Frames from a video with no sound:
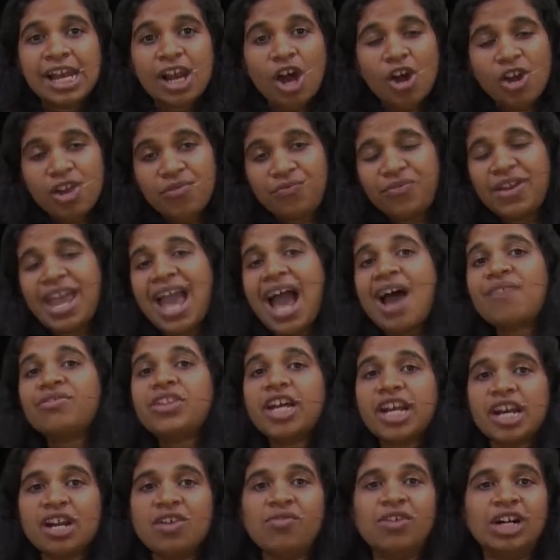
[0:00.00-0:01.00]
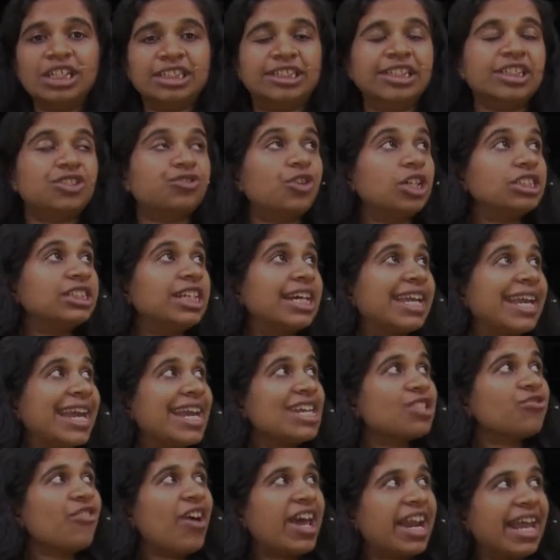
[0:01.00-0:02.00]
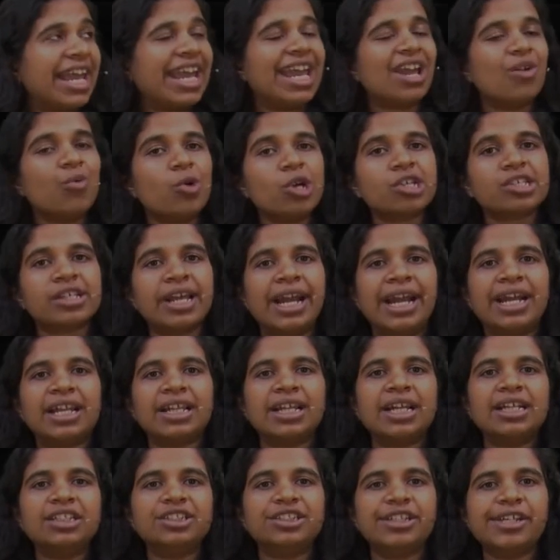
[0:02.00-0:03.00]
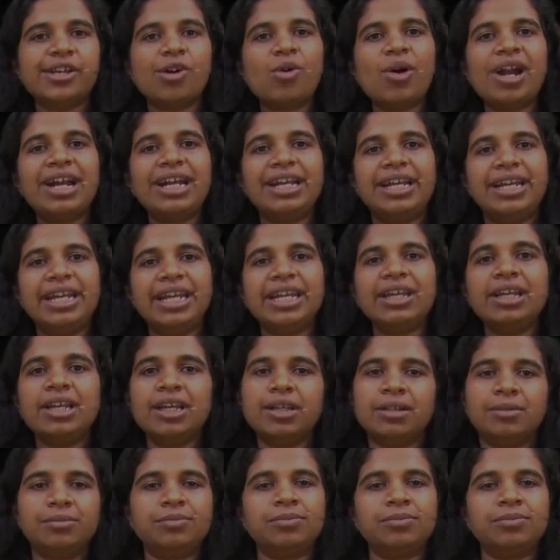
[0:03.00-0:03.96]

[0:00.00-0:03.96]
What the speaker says: Now, if we have the reverse, this was the case where A was greater than 0 and D